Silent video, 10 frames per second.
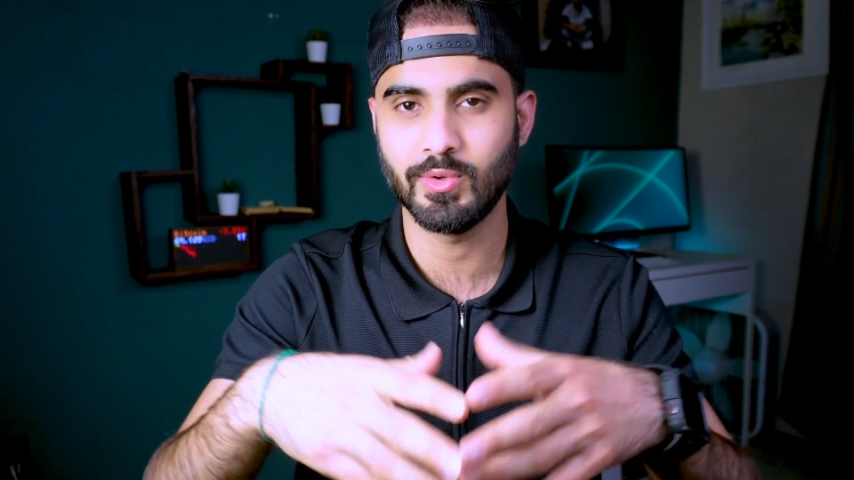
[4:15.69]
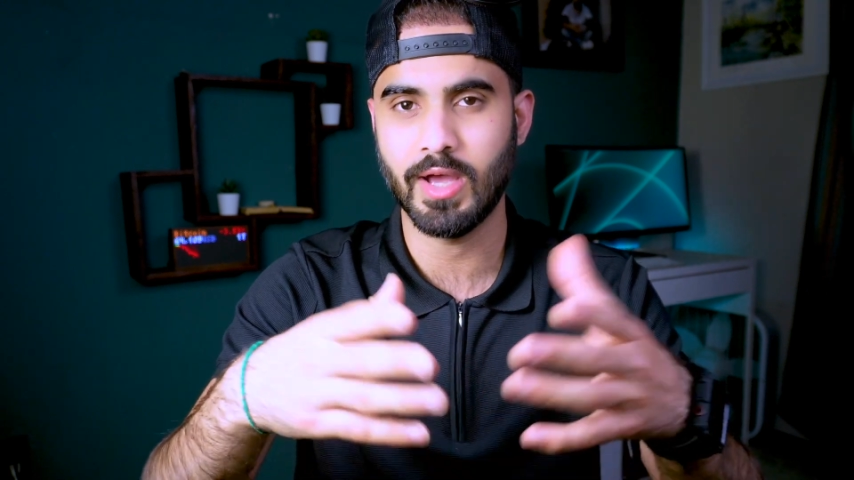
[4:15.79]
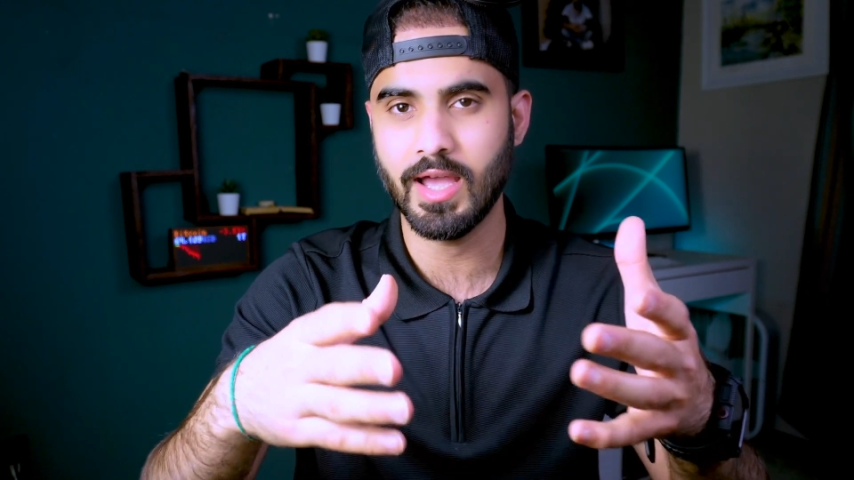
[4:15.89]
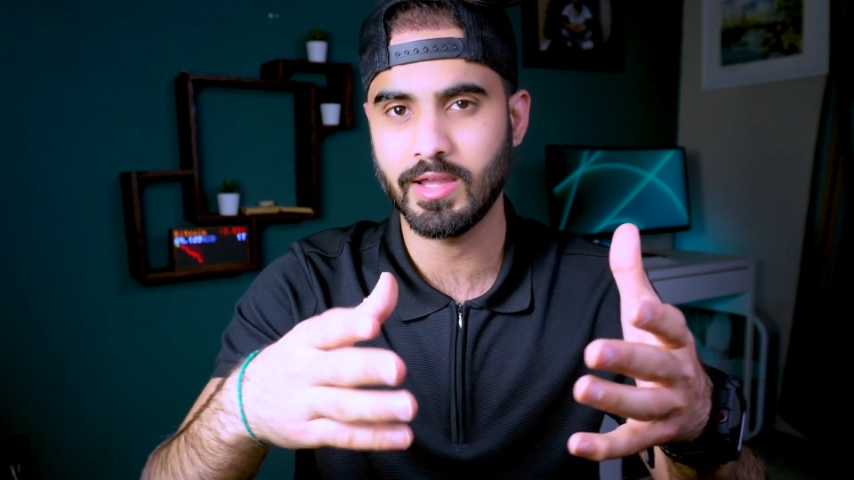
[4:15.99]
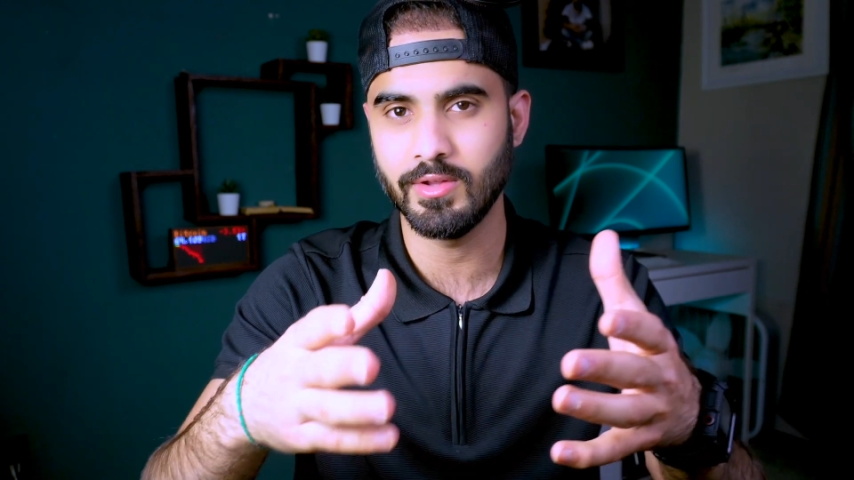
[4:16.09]
to
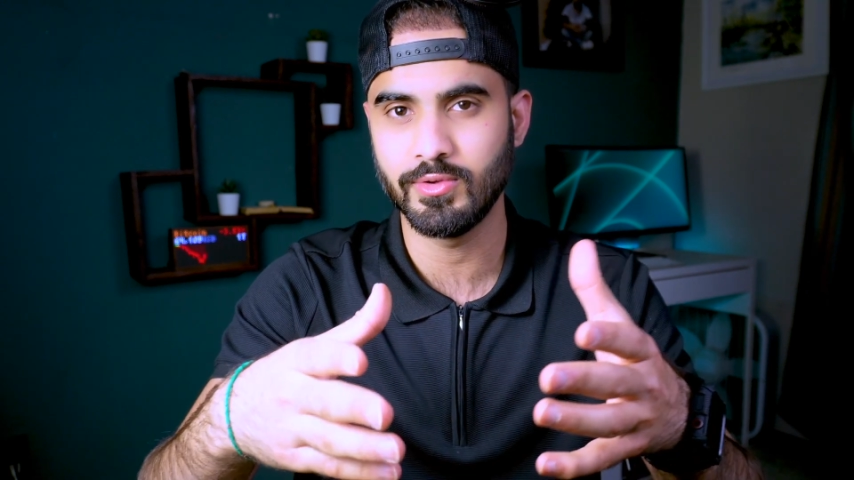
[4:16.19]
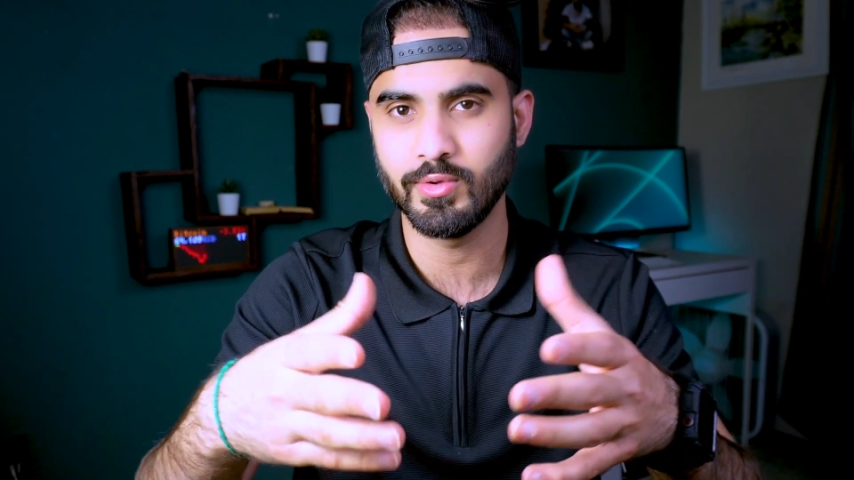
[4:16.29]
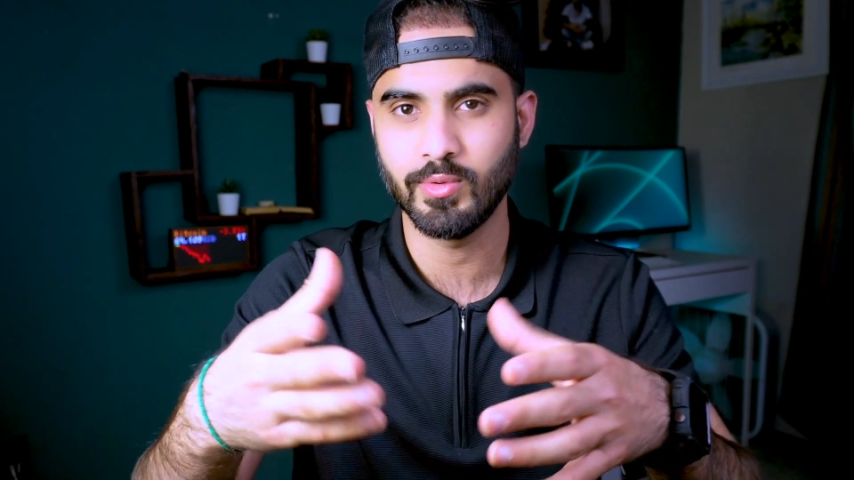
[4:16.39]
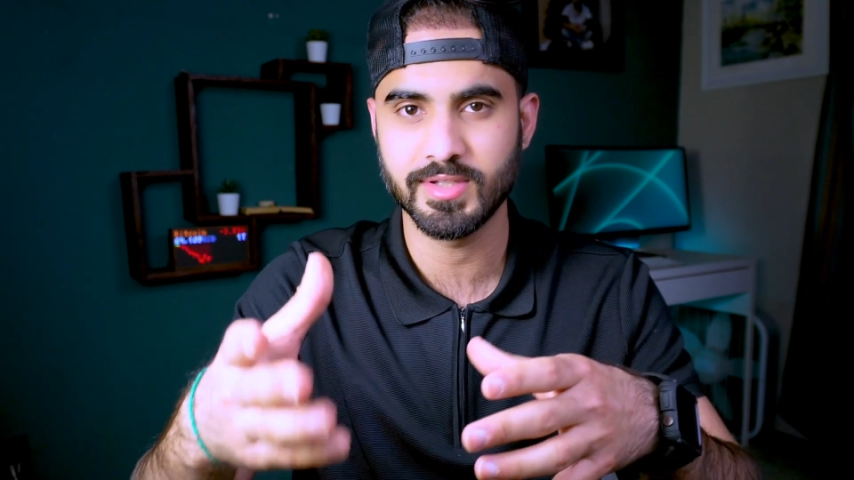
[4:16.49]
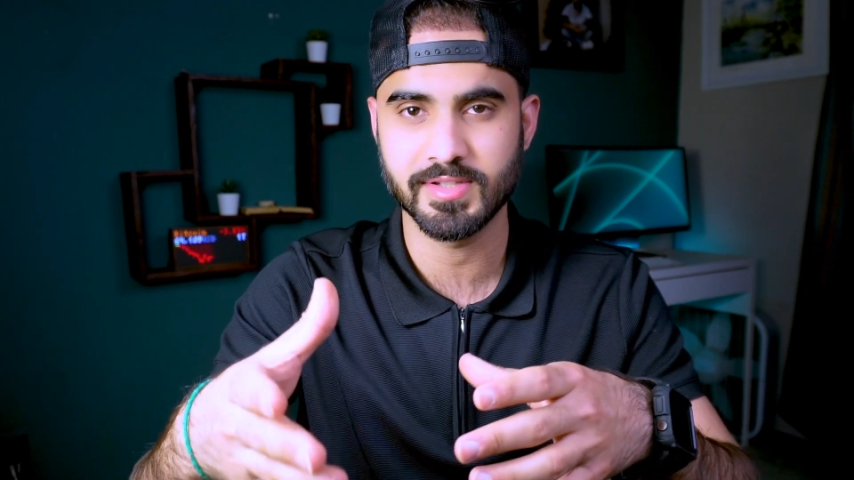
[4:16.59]
hack
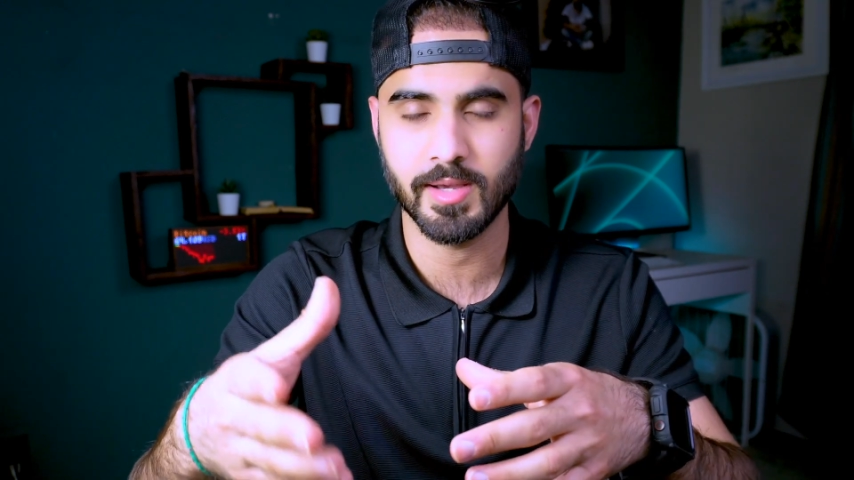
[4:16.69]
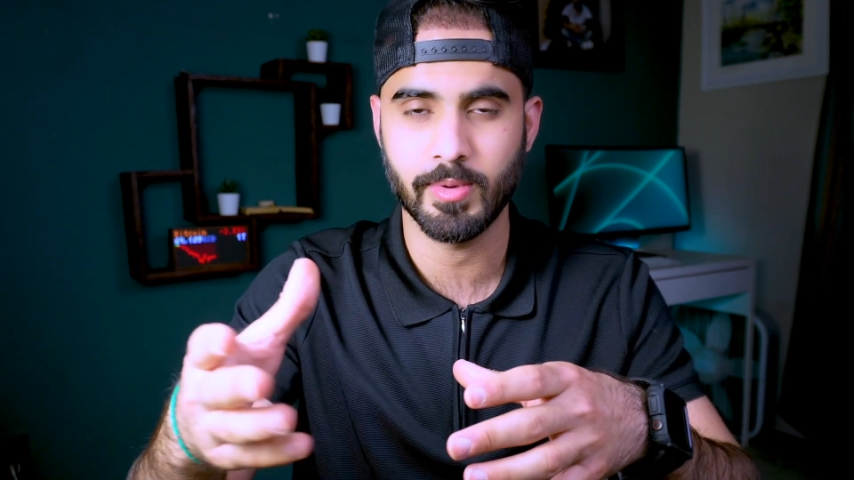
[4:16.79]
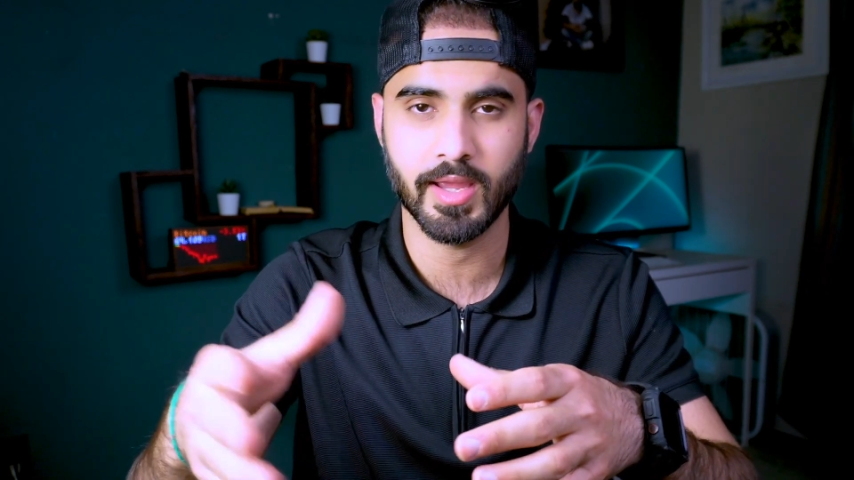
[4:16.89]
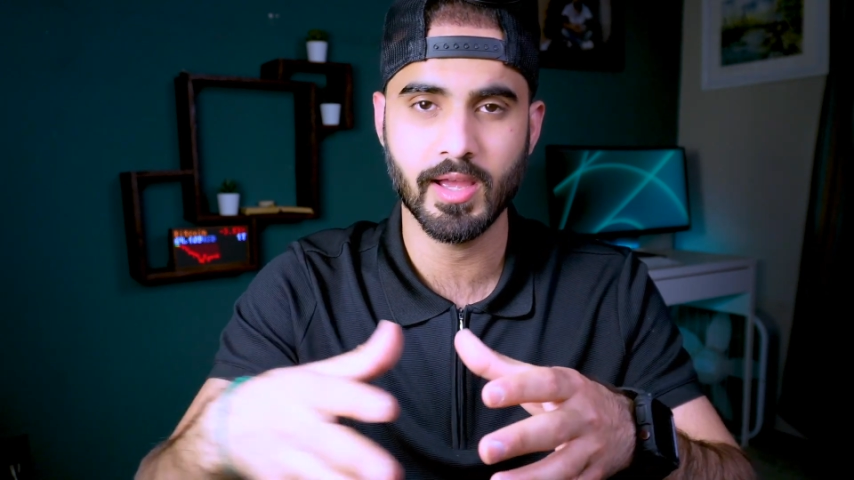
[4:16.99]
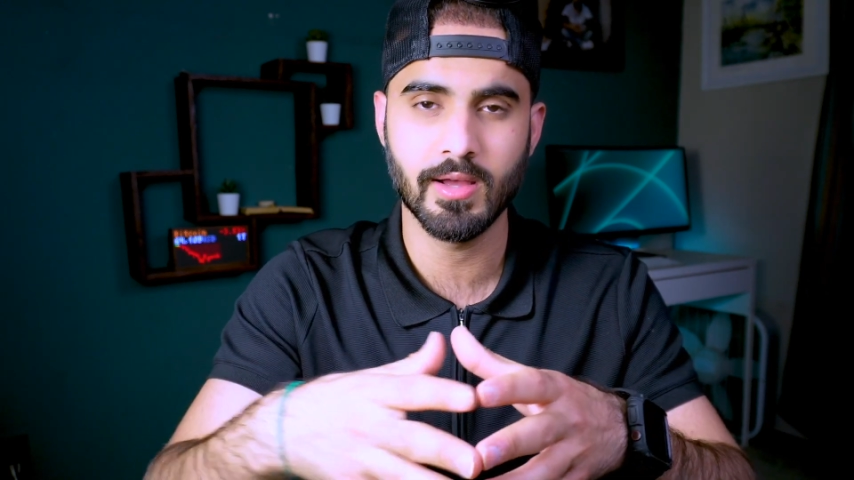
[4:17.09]
into WhatsApp
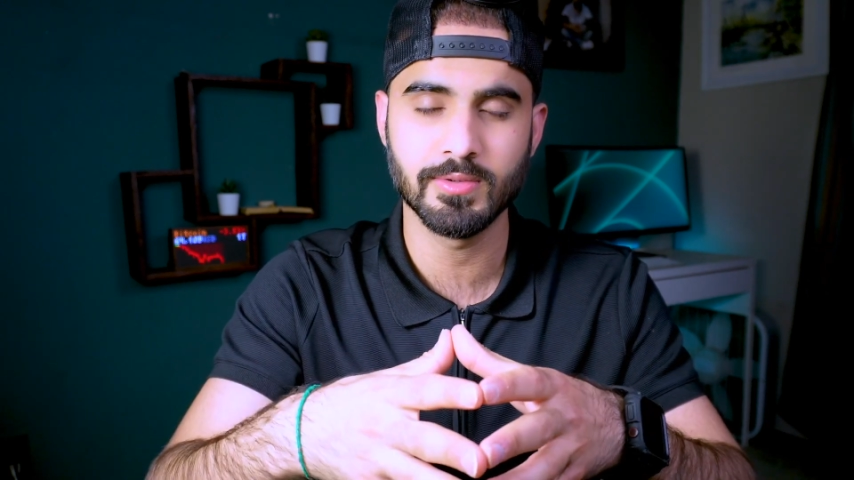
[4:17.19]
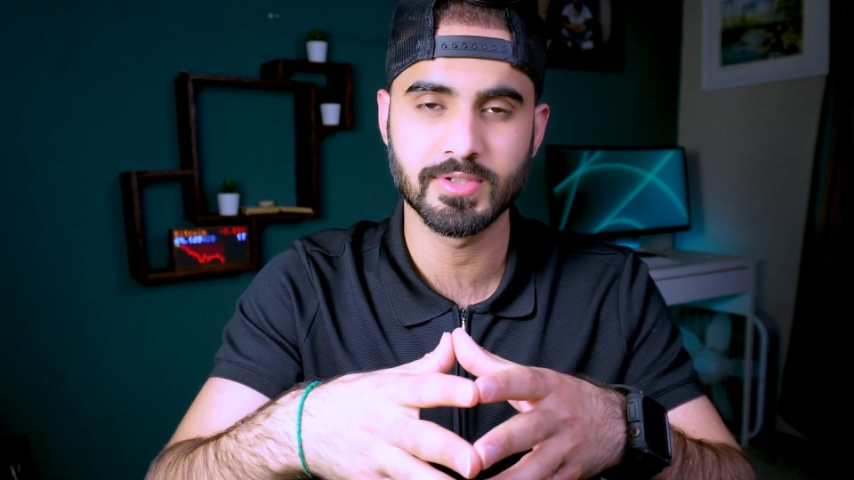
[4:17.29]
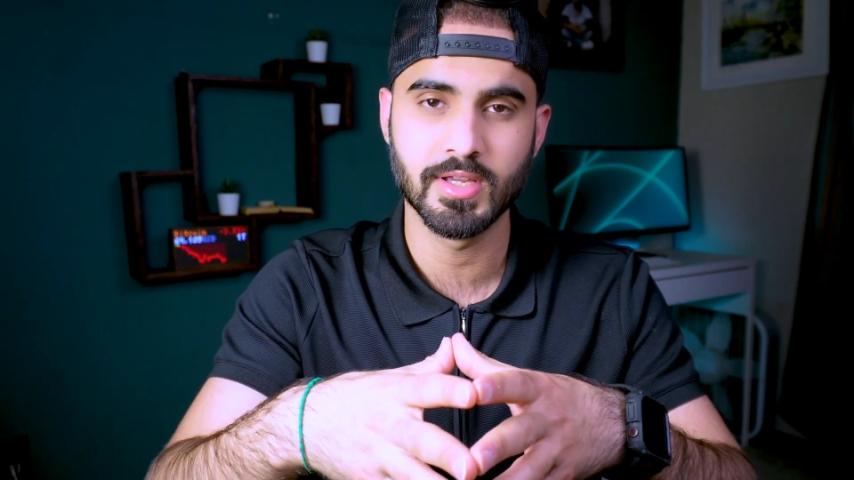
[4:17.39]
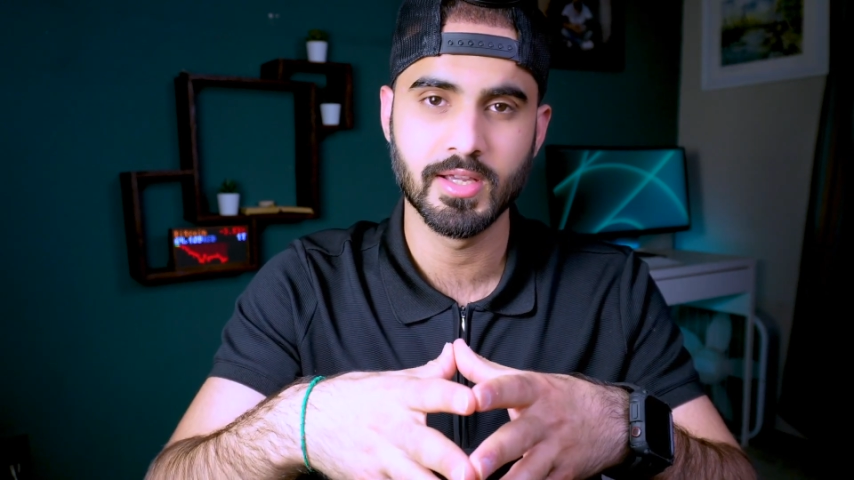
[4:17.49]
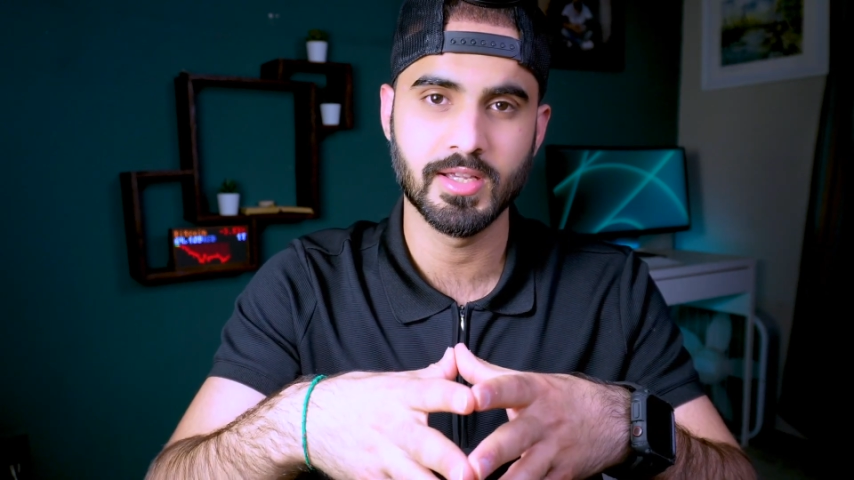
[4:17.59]
accounts